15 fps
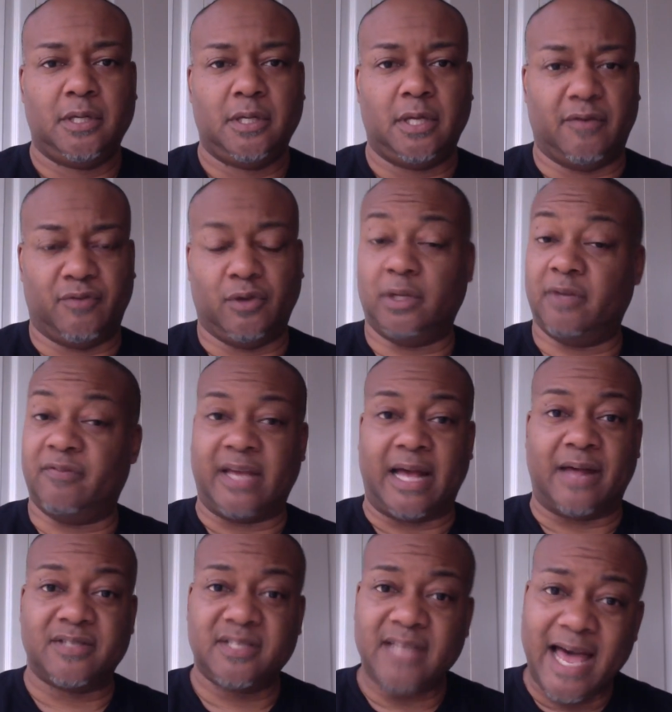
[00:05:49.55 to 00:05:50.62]
If you're living
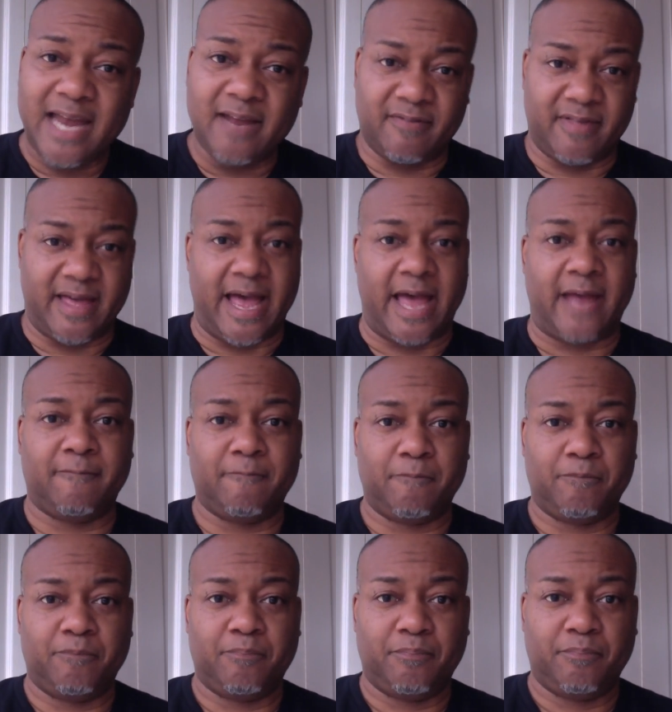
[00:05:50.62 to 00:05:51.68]
outside of that,
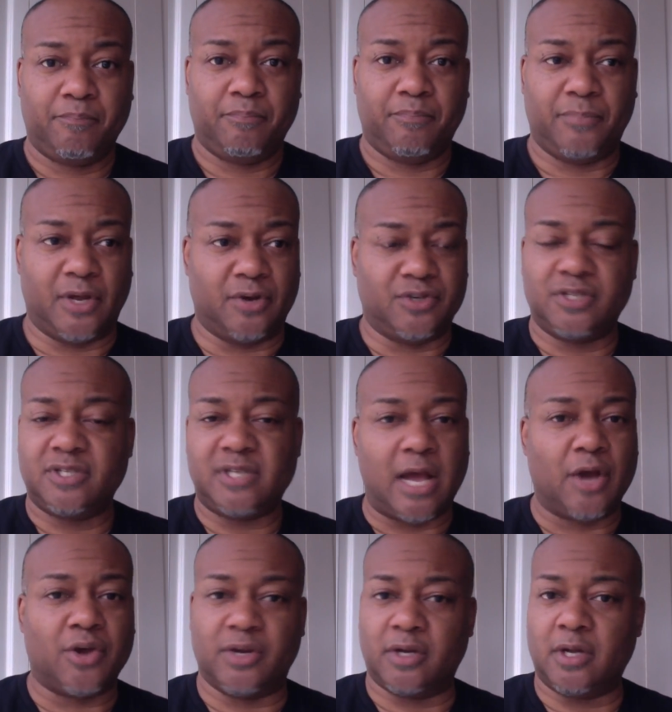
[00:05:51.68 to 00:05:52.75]
they're just
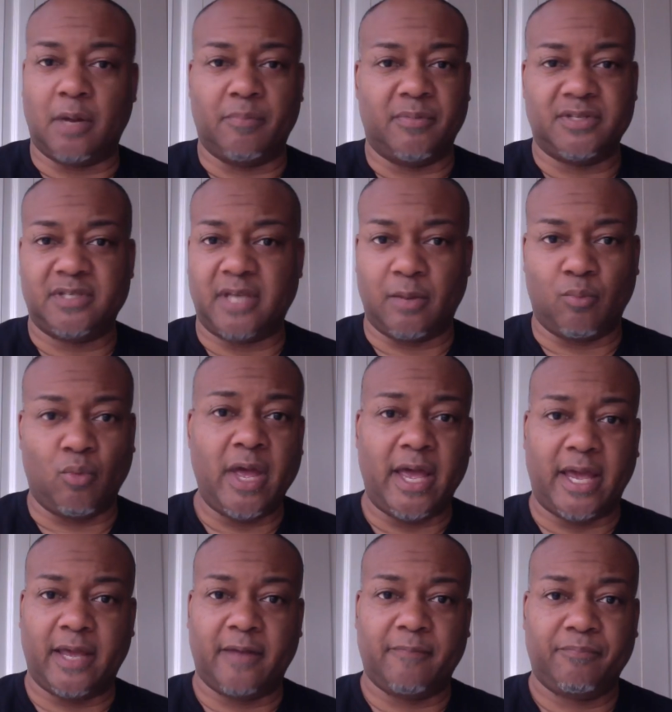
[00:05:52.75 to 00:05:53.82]
not going to come the same
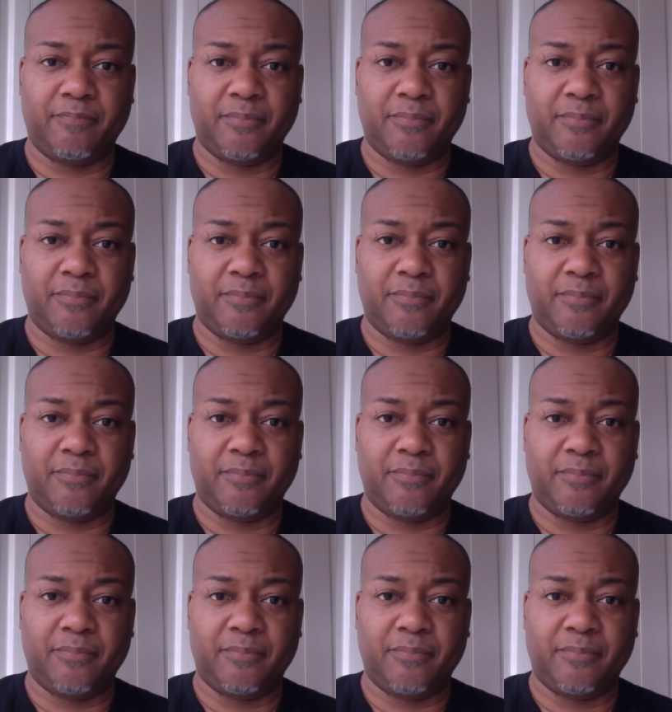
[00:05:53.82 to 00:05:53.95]
way.